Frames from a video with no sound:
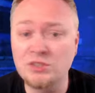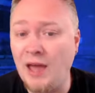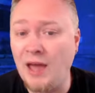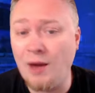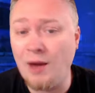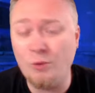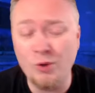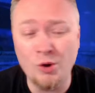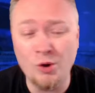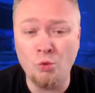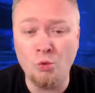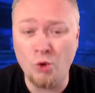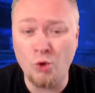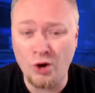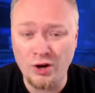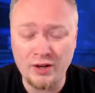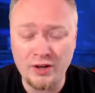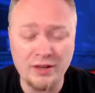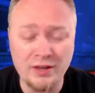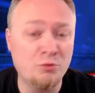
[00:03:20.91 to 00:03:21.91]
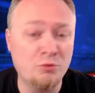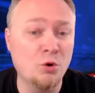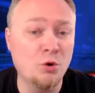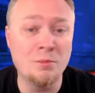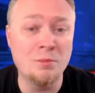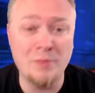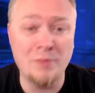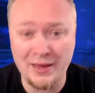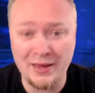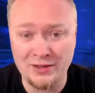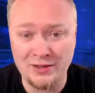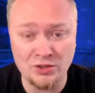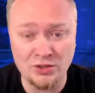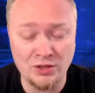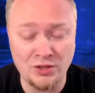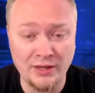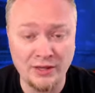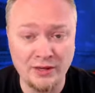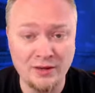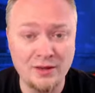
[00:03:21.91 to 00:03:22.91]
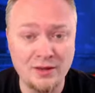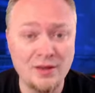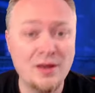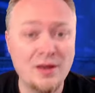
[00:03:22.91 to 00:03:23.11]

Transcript: that will work if we're manualing.